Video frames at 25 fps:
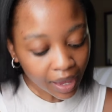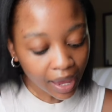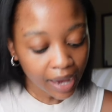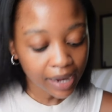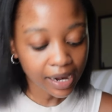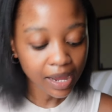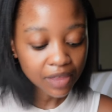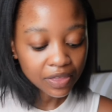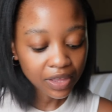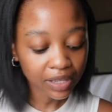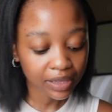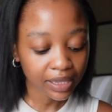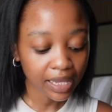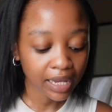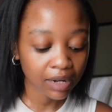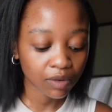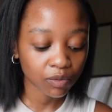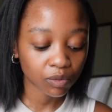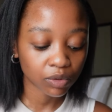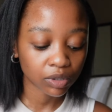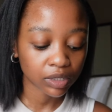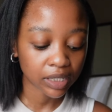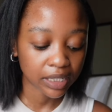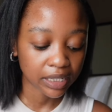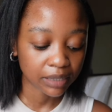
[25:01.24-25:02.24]
And I think that
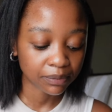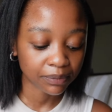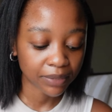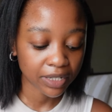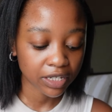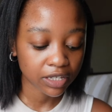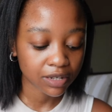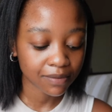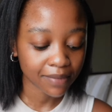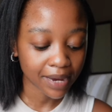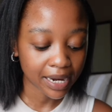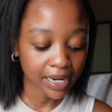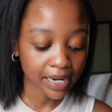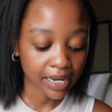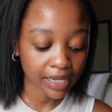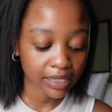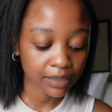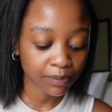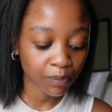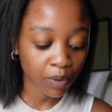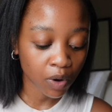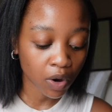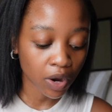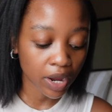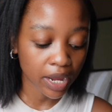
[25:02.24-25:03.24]
will lead me to my
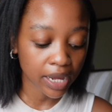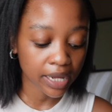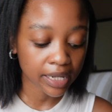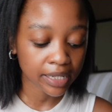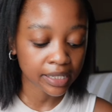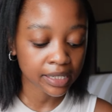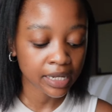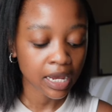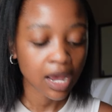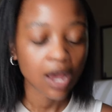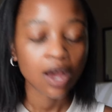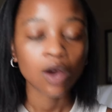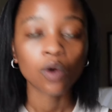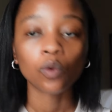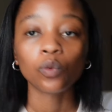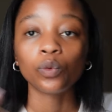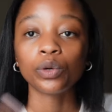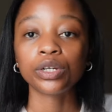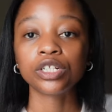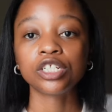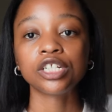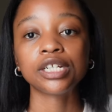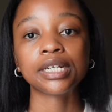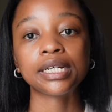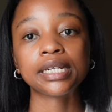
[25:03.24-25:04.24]
next point,
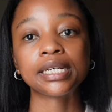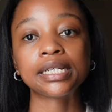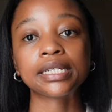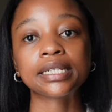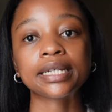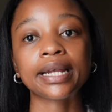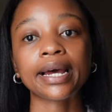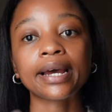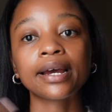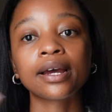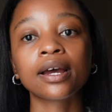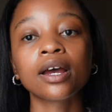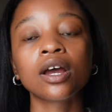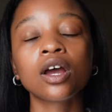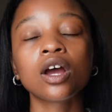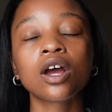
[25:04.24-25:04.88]
which is like